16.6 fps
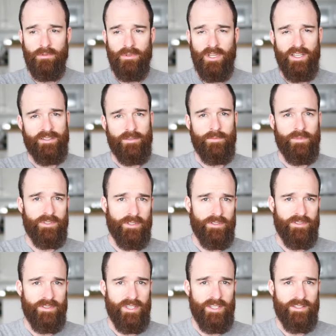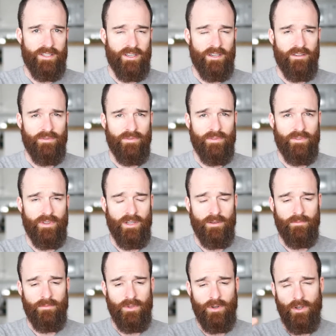customers can see stuff,
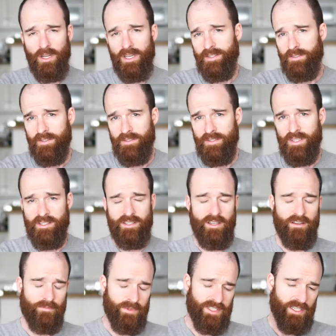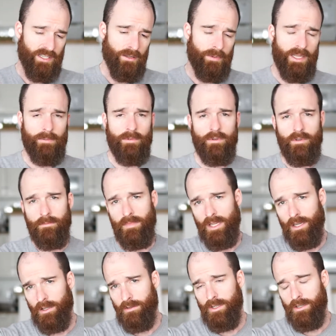your colleagues can see stuff, particular people can be
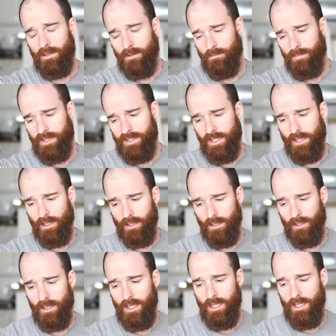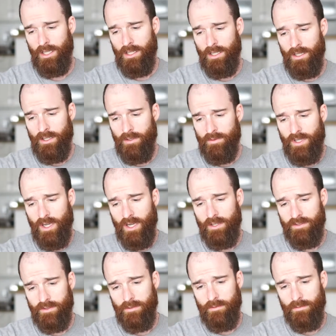included on particular
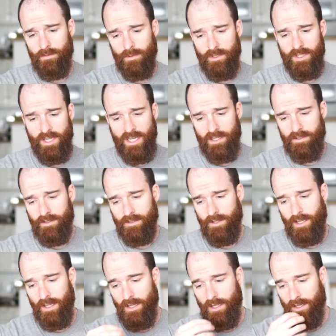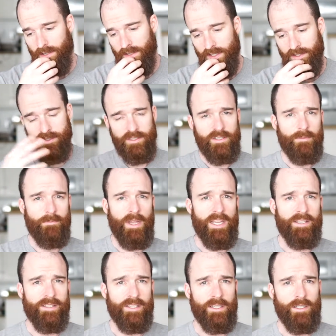tasks or projects, and it's just
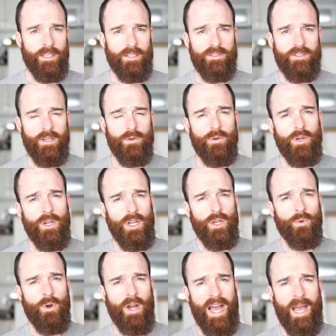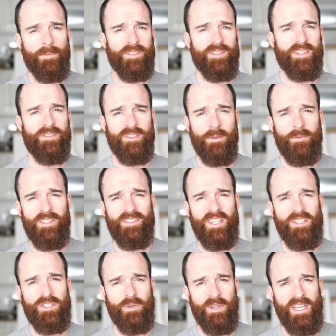amazing. And so what happens is someone
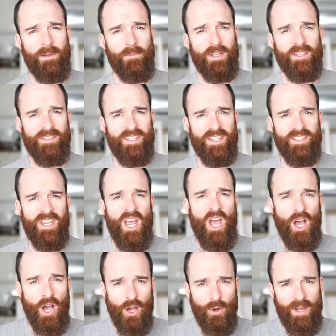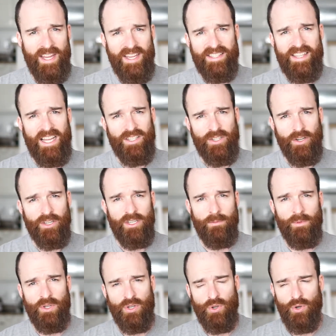sends you an email and says, oh, here's that
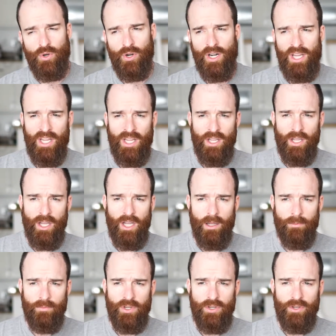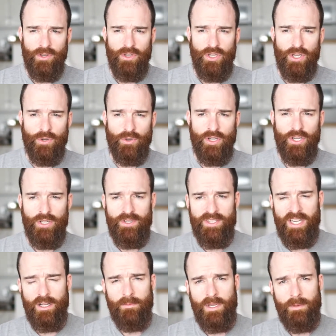document, or can you
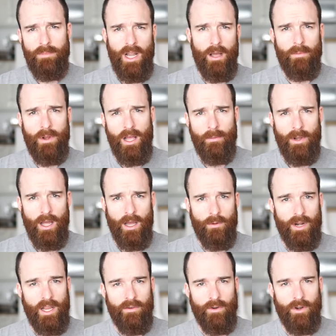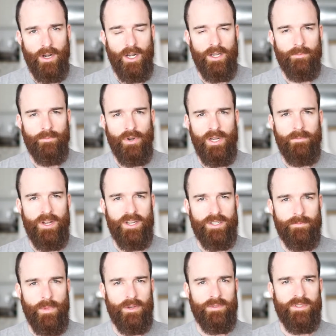tell me blah blah blah, whatever, and pretty
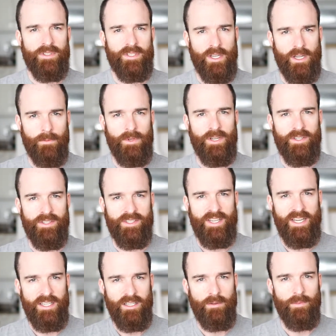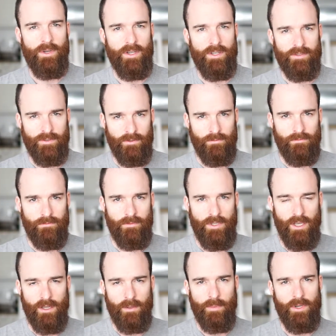much most of the time you can say to
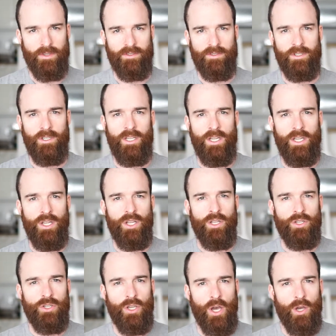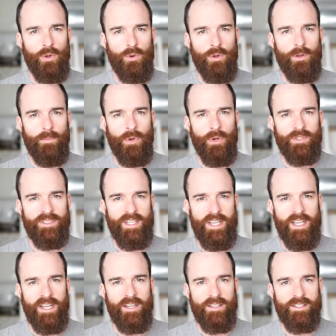the other person, go and put
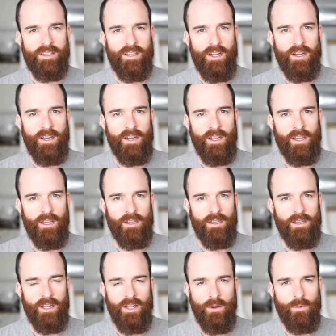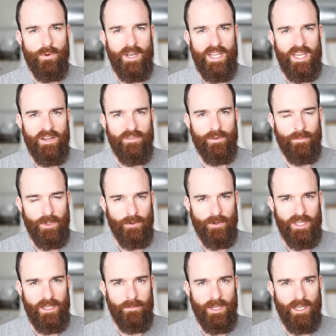it in Asana. I don't want to hear from you
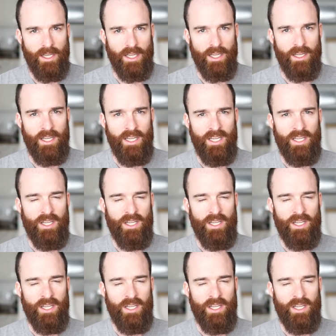on email again.